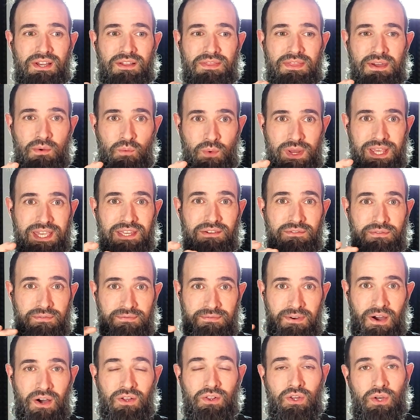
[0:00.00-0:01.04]
that we can
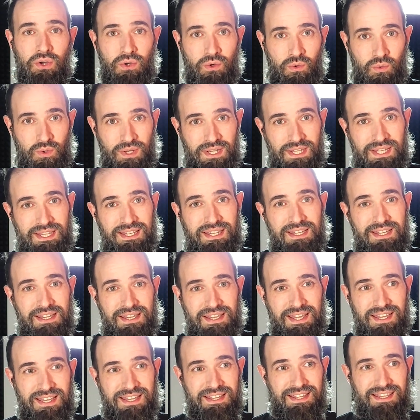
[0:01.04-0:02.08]
follow
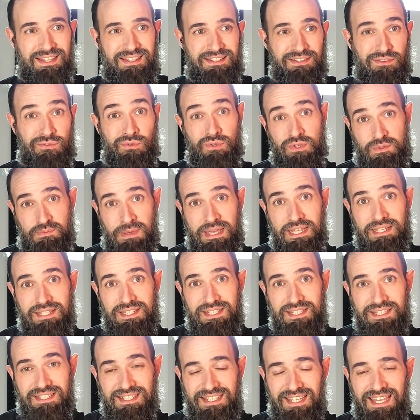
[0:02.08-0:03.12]
through space.